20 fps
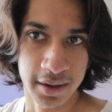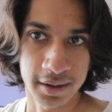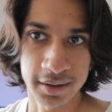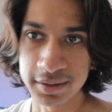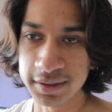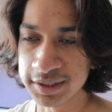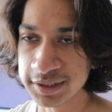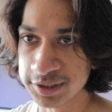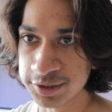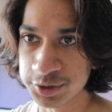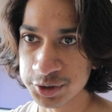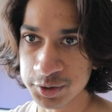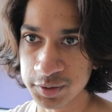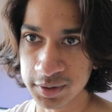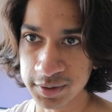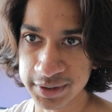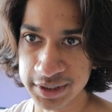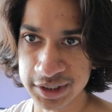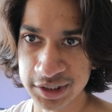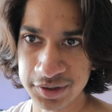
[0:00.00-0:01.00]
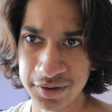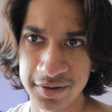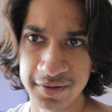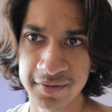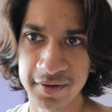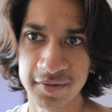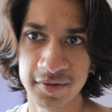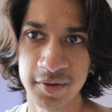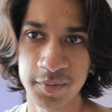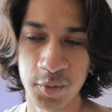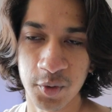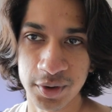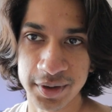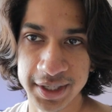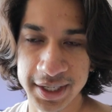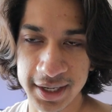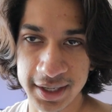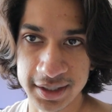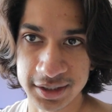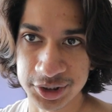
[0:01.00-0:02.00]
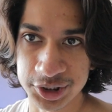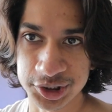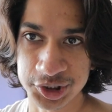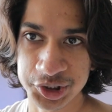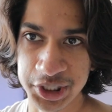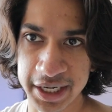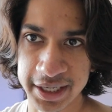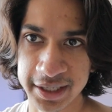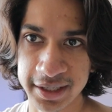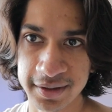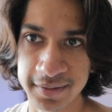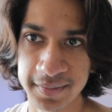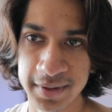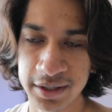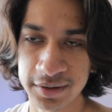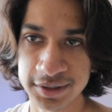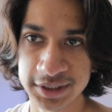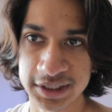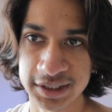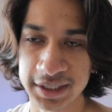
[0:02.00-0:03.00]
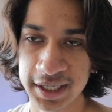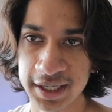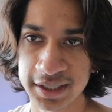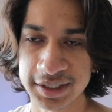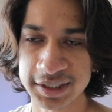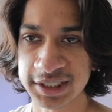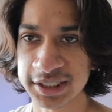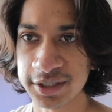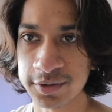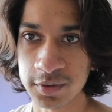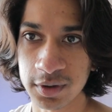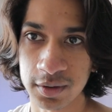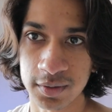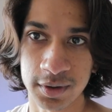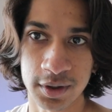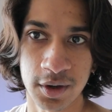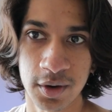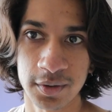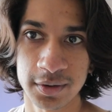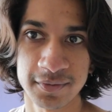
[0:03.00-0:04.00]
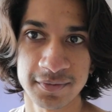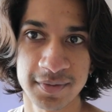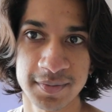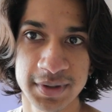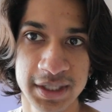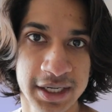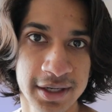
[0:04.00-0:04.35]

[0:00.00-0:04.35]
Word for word: And as usual, at the start of every morning, kind of just check emails and kind of see where we're going from